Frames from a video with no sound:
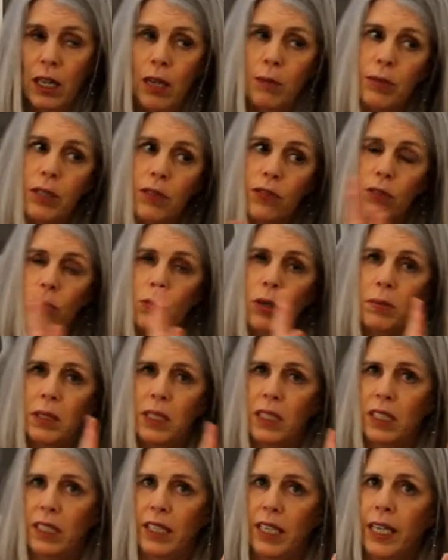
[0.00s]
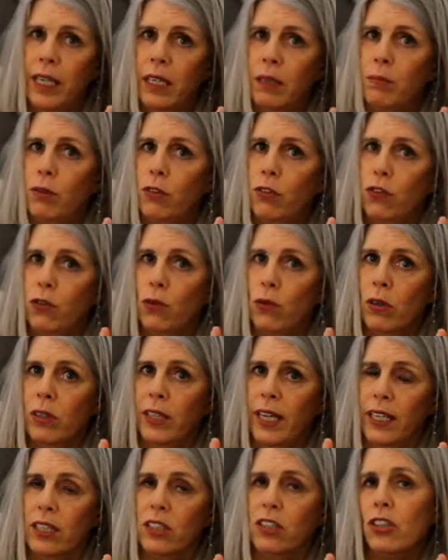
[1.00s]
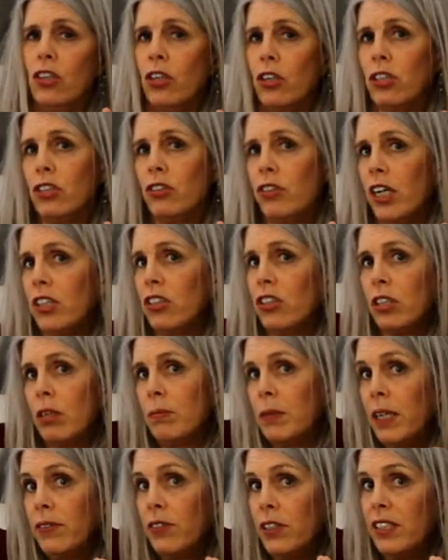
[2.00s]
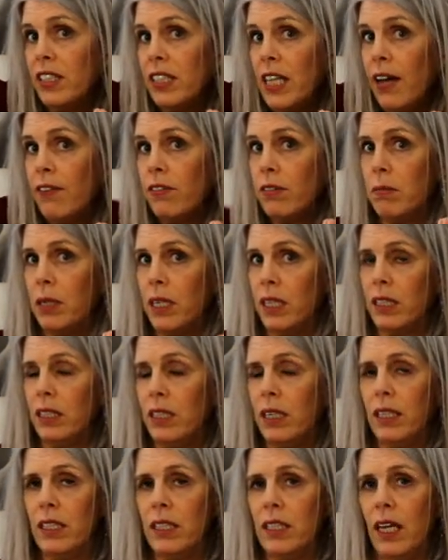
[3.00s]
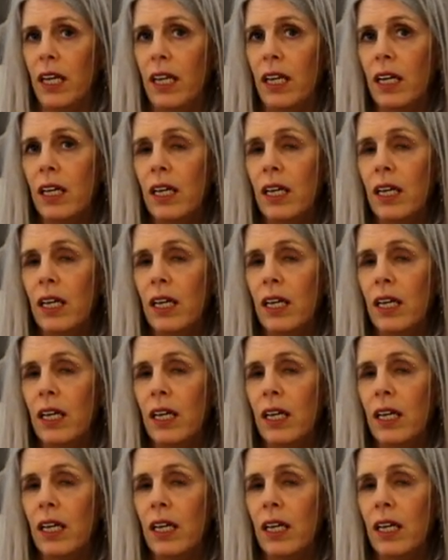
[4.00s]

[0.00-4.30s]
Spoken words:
But if the woman is here before that, and her contractions are coming every 7 minutes, let's say,